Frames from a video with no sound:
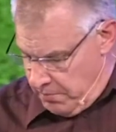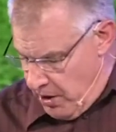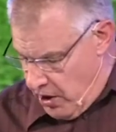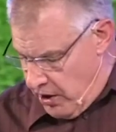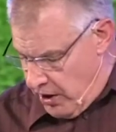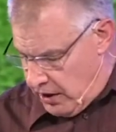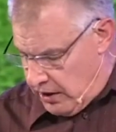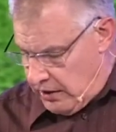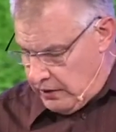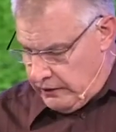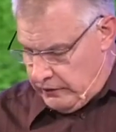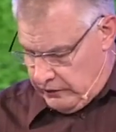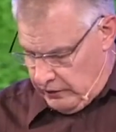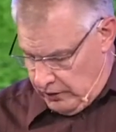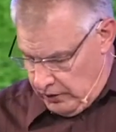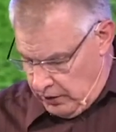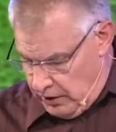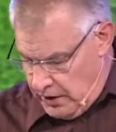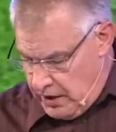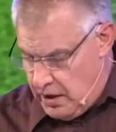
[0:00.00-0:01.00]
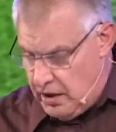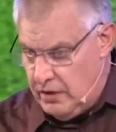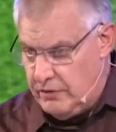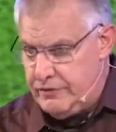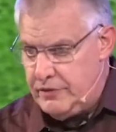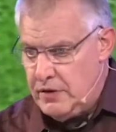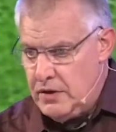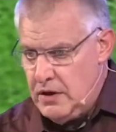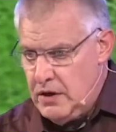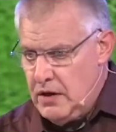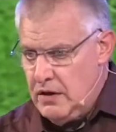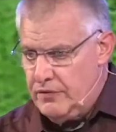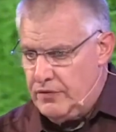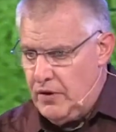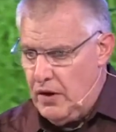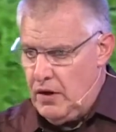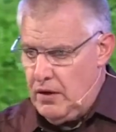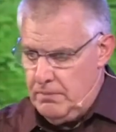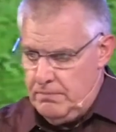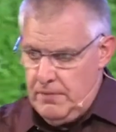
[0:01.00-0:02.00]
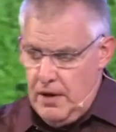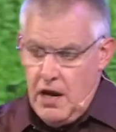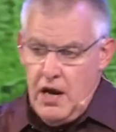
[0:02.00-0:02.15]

Americans live from